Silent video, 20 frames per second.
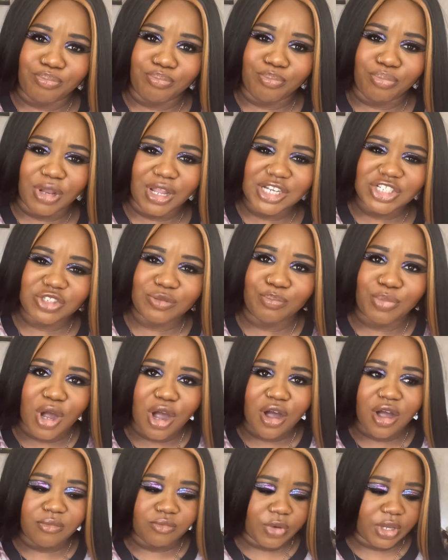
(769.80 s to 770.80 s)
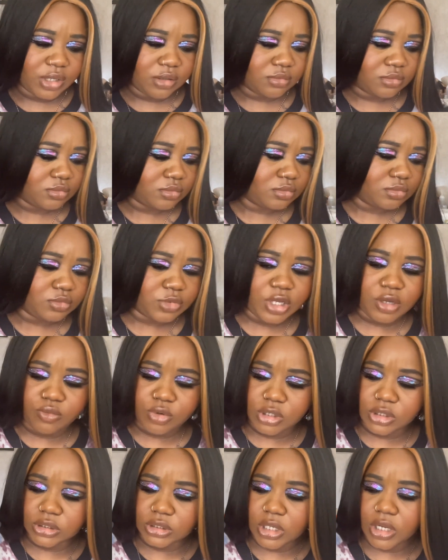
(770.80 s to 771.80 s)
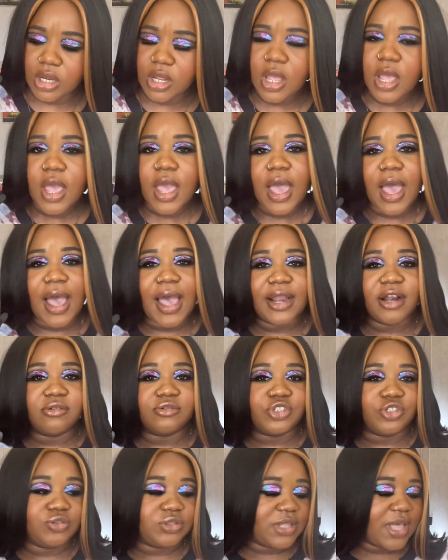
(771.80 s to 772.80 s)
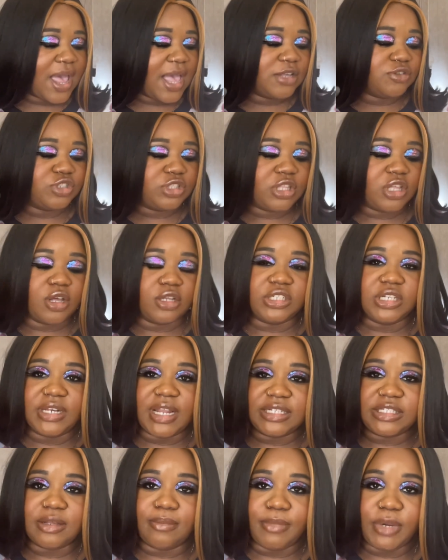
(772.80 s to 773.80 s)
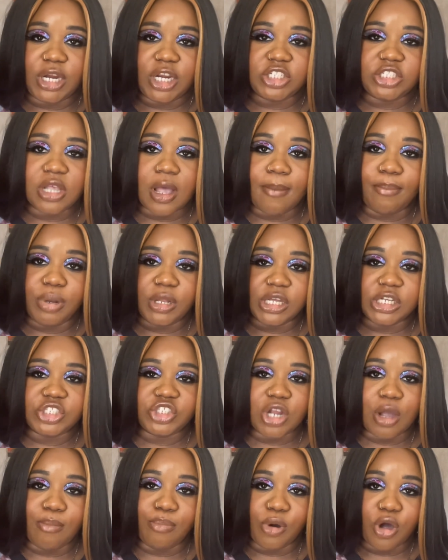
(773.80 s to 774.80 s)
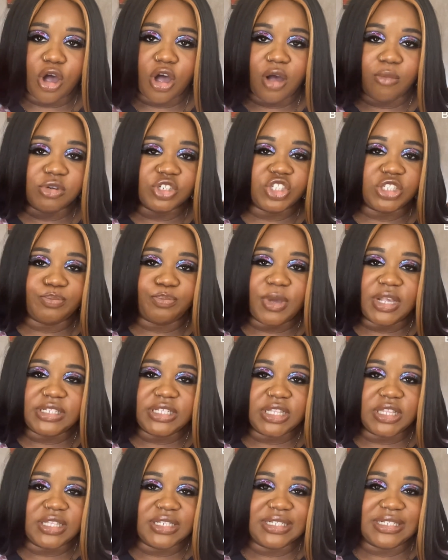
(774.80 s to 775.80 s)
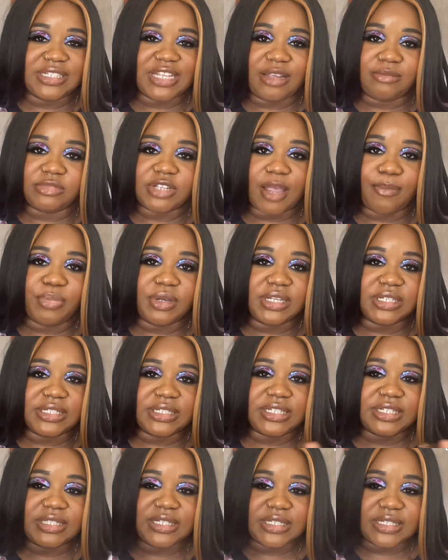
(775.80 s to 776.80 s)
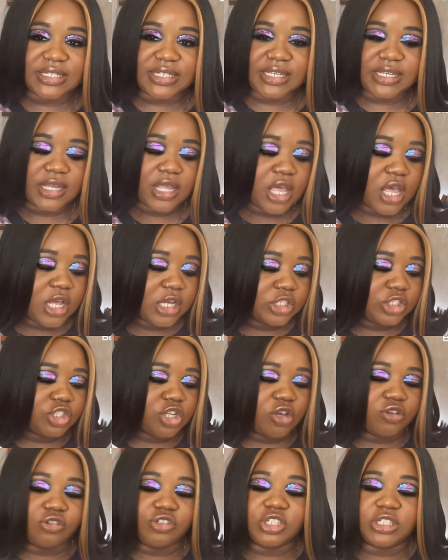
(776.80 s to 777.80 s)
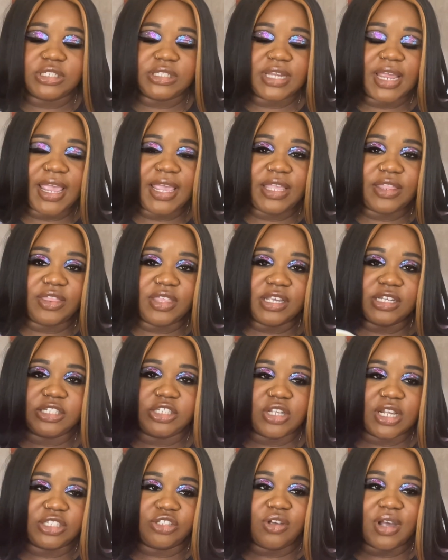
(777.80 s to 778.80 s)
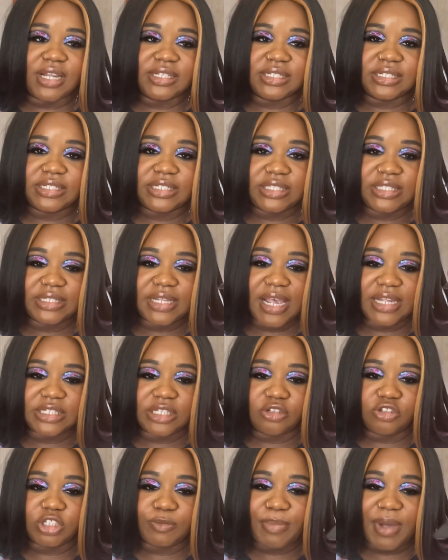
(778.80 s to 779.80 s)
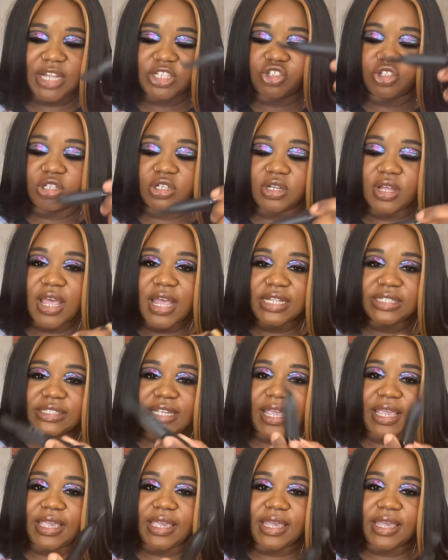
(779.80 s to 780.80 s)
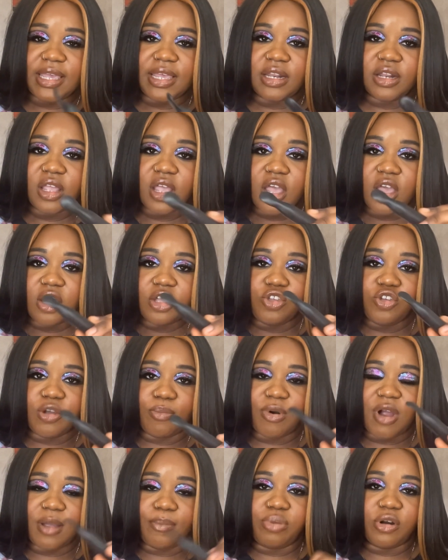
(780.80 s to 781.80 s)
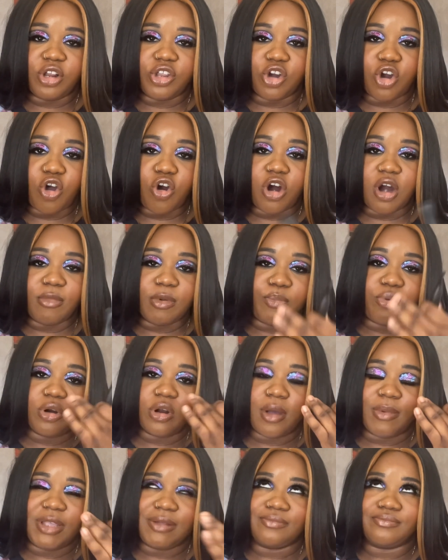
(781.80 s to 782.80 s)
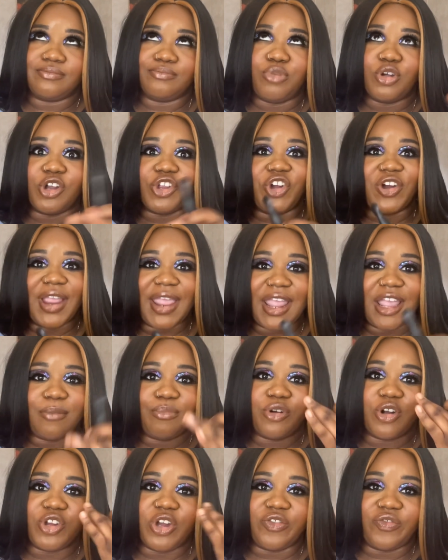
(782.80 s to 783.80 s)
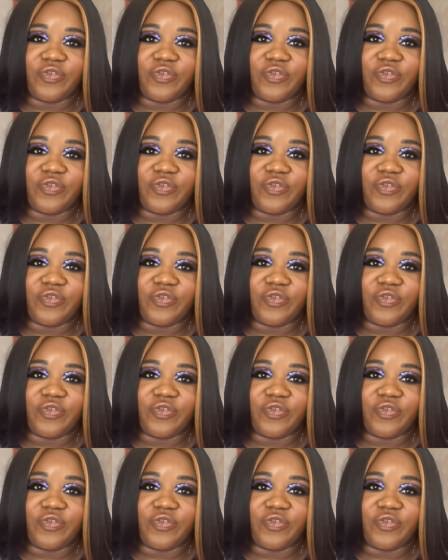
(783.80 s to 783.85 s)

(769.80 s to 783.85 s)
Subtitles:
Blush Balm. Wait, where is that? I don't use that. I use the Danessa Myricks Blush Balm, which is basically the same type of consistency. So you just take this. As you guys can see, this has a little spatula. Take it. You could probably put on your arm or put on your hand, put on your